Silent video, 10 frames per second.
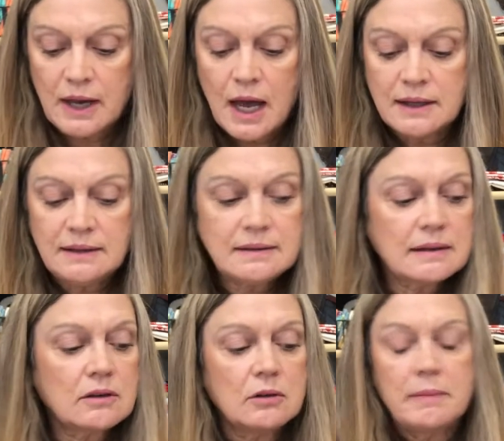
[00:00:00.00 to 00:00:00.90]

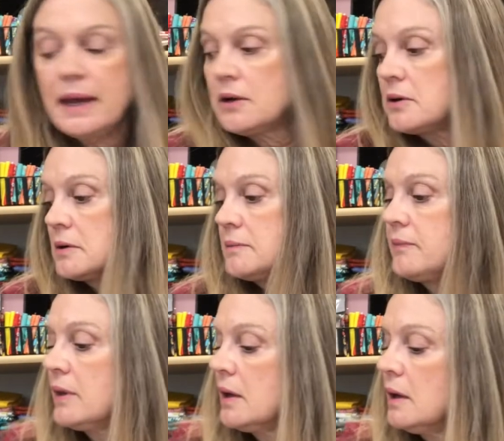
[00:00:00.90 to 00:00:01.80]
Honeysuckle Manor.
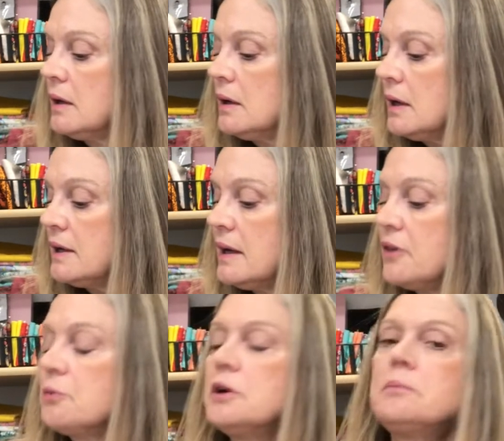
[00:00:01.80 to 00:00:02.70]

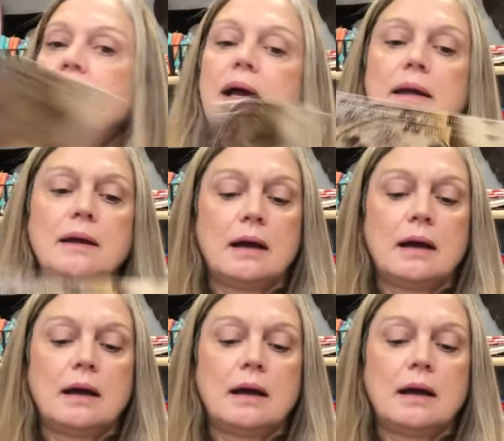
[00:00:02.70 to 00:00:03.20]
Another one by